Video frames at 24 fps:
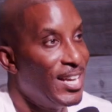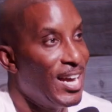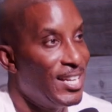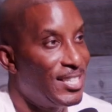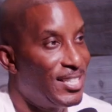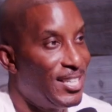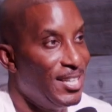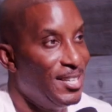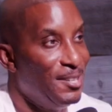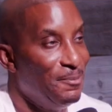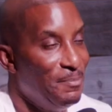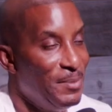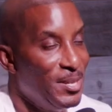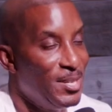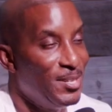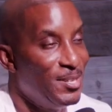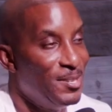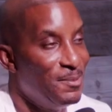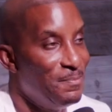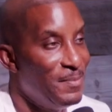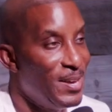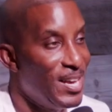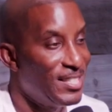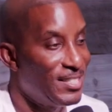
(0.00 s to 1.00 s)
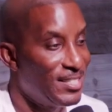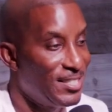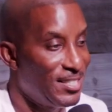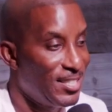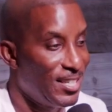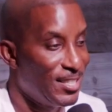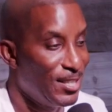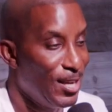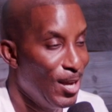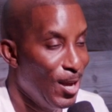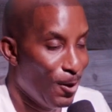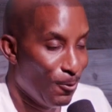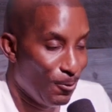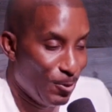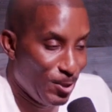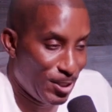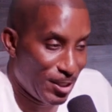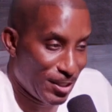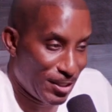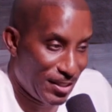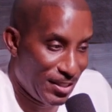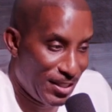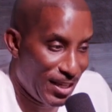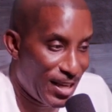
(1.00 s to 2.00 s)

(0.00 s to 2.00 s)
got to the meat of the message yet. We're just